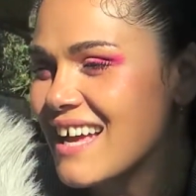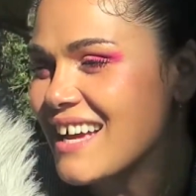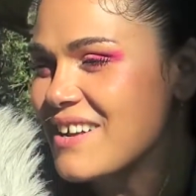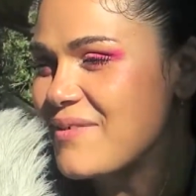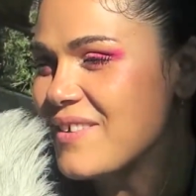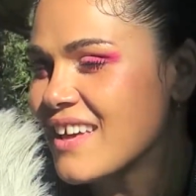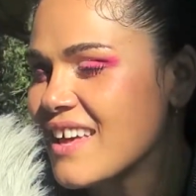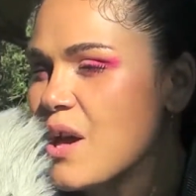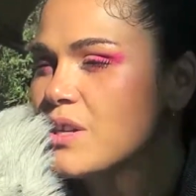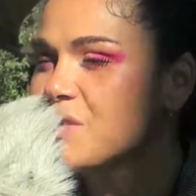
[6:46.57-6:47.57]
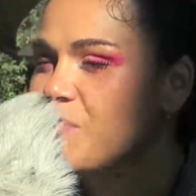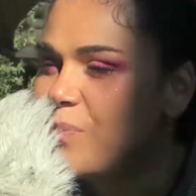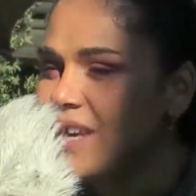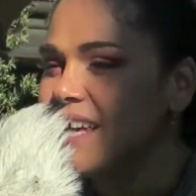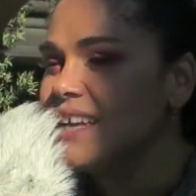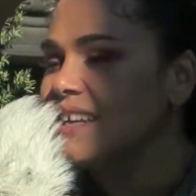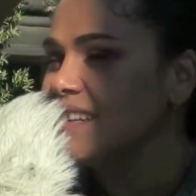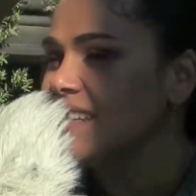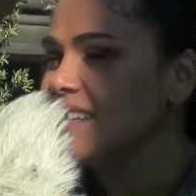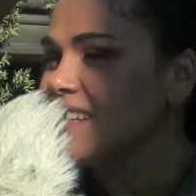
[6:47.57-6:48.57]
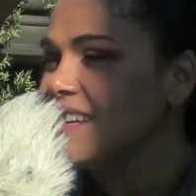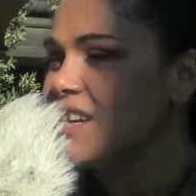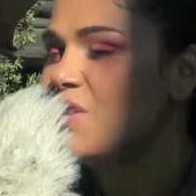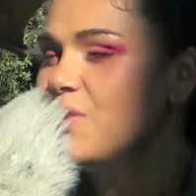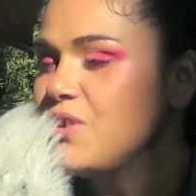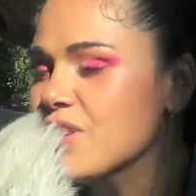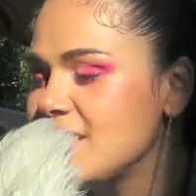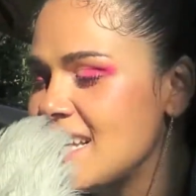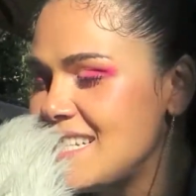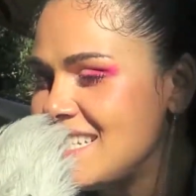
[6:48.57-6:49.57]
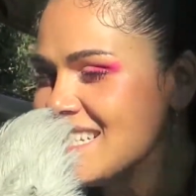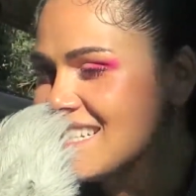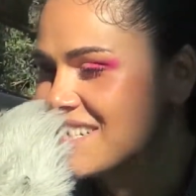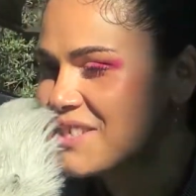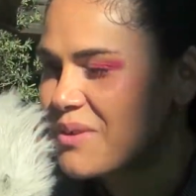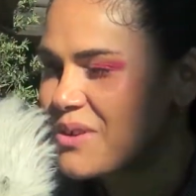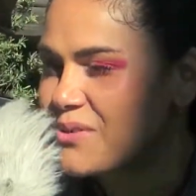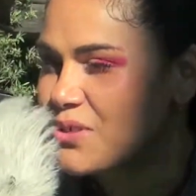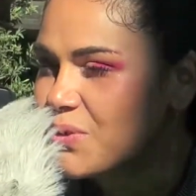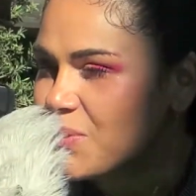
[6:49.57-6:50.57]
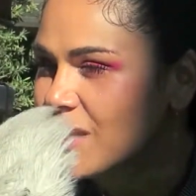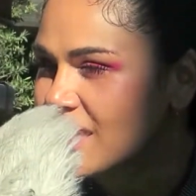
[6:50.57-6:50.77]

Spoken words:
that kind of thing. Just be it. Your identity is actually what you do.